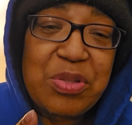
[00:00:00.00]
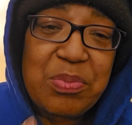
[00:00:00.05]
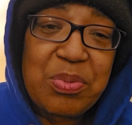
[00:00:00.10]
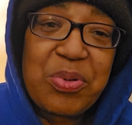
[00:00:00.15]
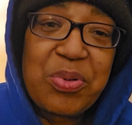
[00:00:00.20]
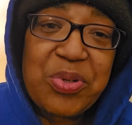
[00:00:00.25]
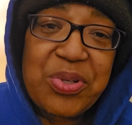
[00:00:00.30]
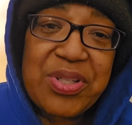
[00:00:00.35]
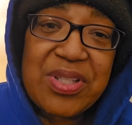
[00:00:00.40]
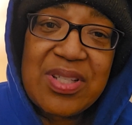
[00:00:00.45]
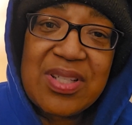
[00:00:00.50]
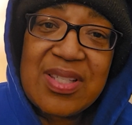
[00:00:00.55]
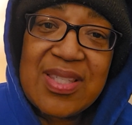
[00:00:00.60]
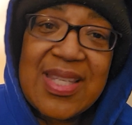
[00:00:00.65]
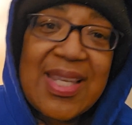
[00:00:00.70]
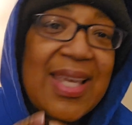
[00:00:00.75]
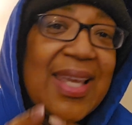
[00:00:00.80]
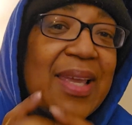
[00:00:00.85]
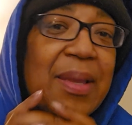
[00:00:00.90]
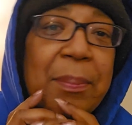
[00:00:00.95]
portions
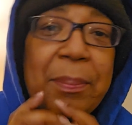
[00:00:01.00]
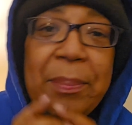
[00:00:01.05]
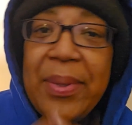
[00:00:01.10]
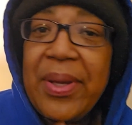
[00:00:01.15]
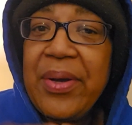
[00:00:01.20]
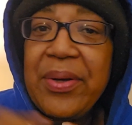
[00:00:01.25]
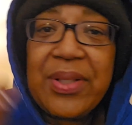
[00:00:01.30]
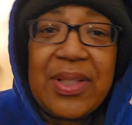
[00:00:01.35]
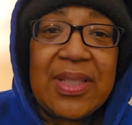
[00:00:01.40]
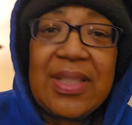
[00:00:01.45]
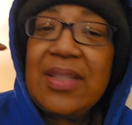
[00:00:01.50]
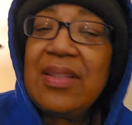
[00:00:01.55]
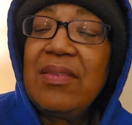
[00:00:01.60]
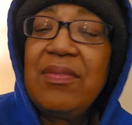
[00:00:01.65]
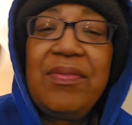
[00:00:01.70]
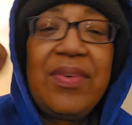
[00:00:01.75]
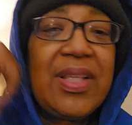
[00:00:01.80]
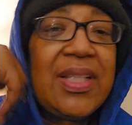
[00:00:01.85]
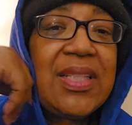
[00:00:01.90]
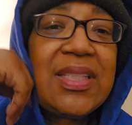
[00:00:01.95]
and could barely
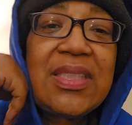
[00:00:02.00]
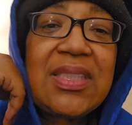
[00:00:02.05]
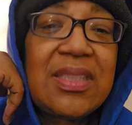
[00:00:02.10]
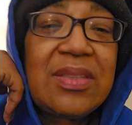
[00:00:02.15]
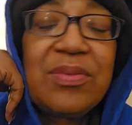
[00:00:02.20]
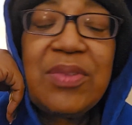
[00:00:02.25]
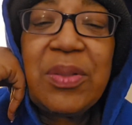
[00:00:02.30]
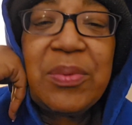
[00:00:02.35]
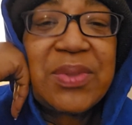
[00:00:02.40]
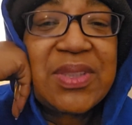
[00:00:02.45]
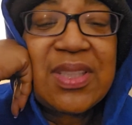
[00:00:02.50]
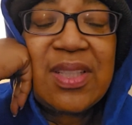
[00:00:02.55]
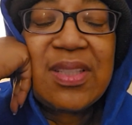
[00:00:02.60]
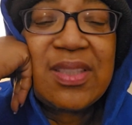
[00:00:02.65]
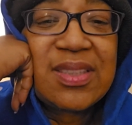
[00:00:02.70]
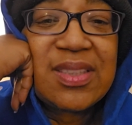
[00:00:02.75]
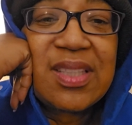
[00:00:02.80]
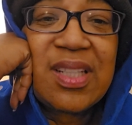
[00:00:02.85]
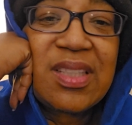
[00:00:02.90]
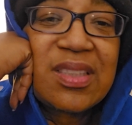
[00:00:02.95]
finish what was on a
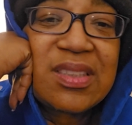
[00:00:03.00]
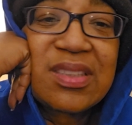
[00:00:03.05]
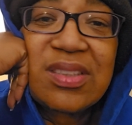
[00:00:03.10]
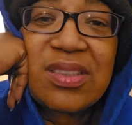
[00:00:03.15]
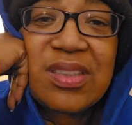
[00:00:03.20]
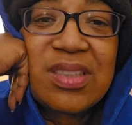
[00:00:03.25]
saucer.